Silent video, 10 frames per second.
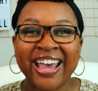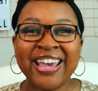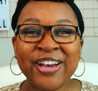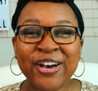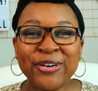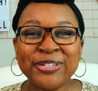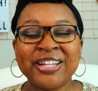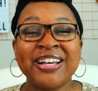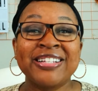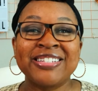Hey coach,
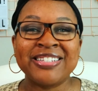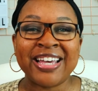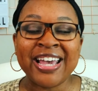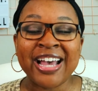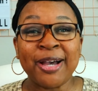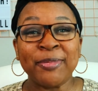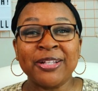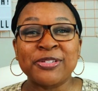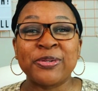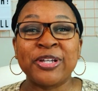today I'm
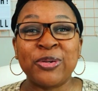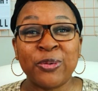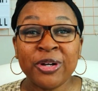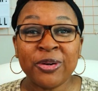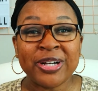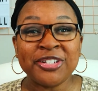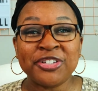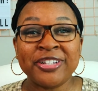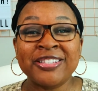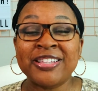answering your
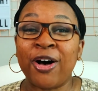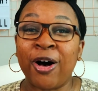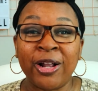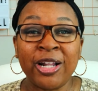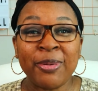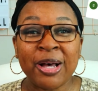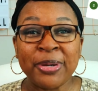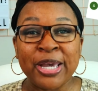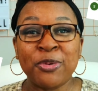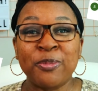questions all about
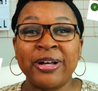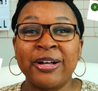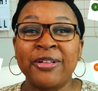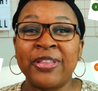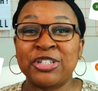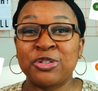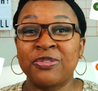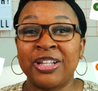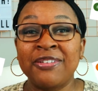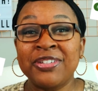Paperbell that
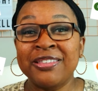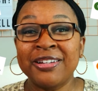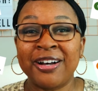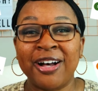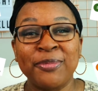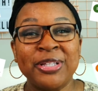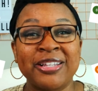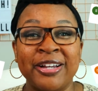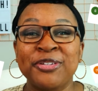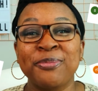you've left in the comments
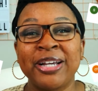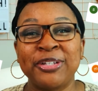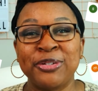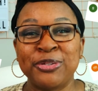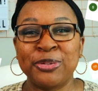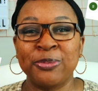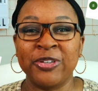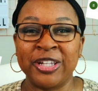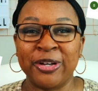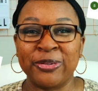under my YouTube
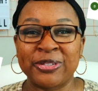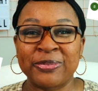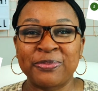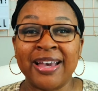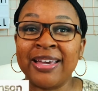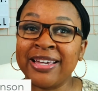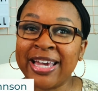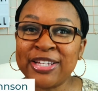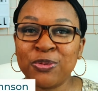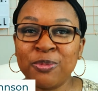videos. In
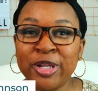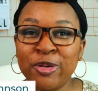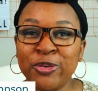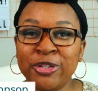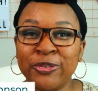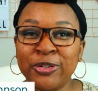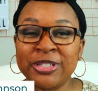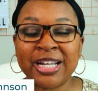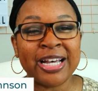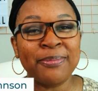case we're meeting for the first
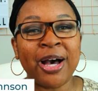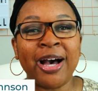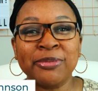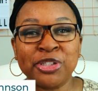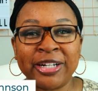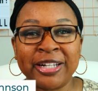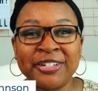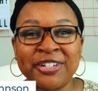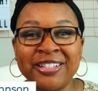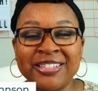time, I'm Sha-day
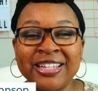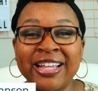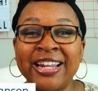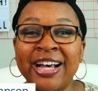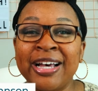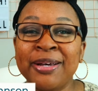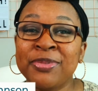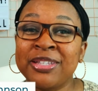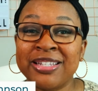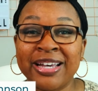Johnson and I'm
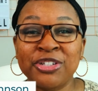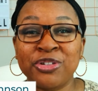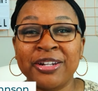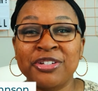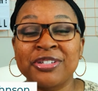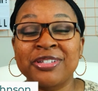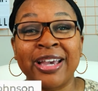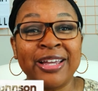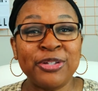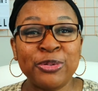the tech strategist
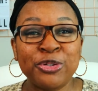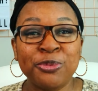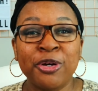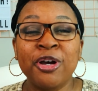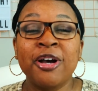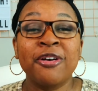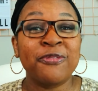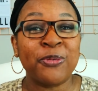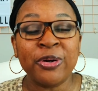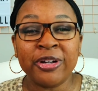and YouTuber
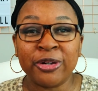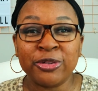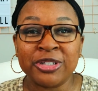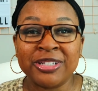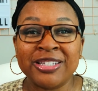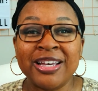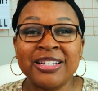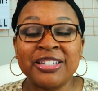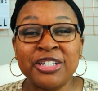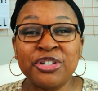for coaches
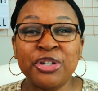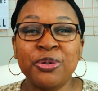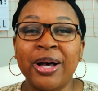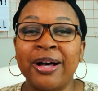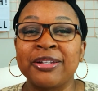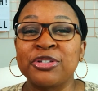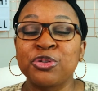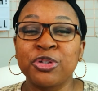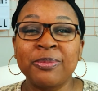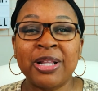teaching you how to
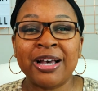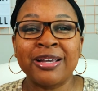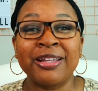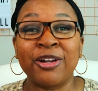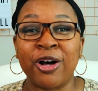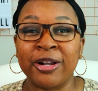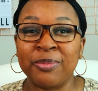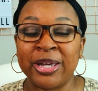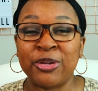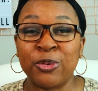streamline and
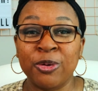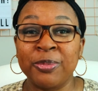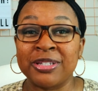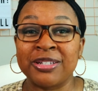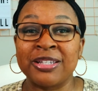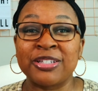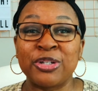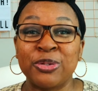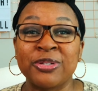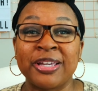automate your business
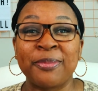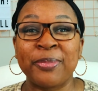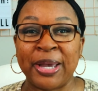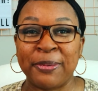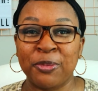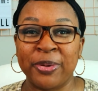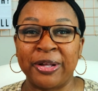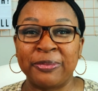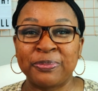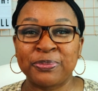using
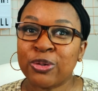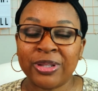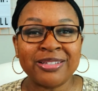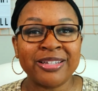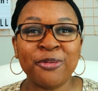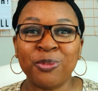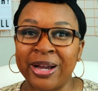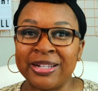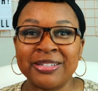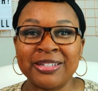Paperbell. So let's get
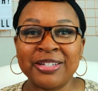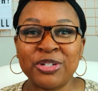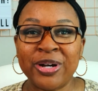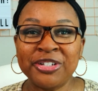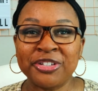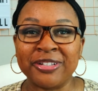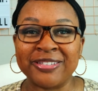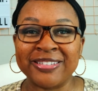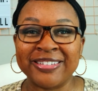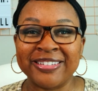right into these
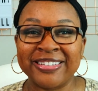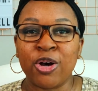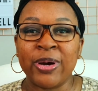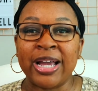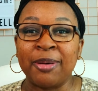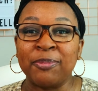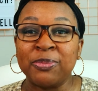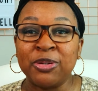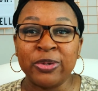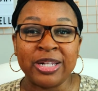questions. All right, I'm going to
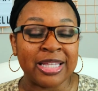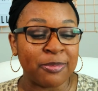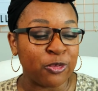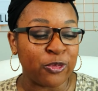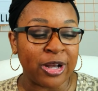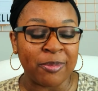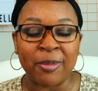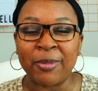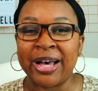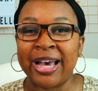be reading them
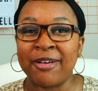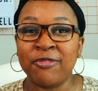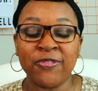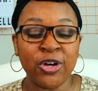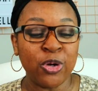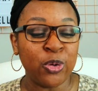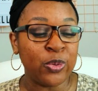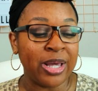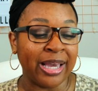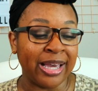from my
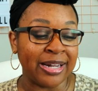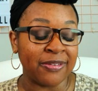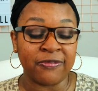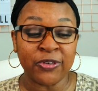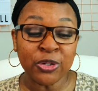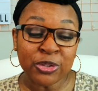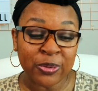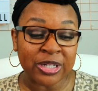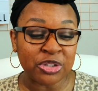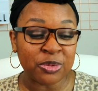phone, and the first
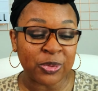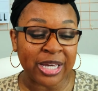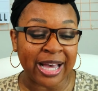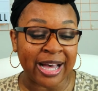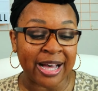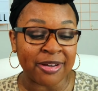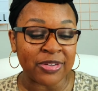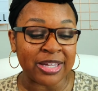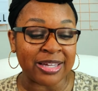question we have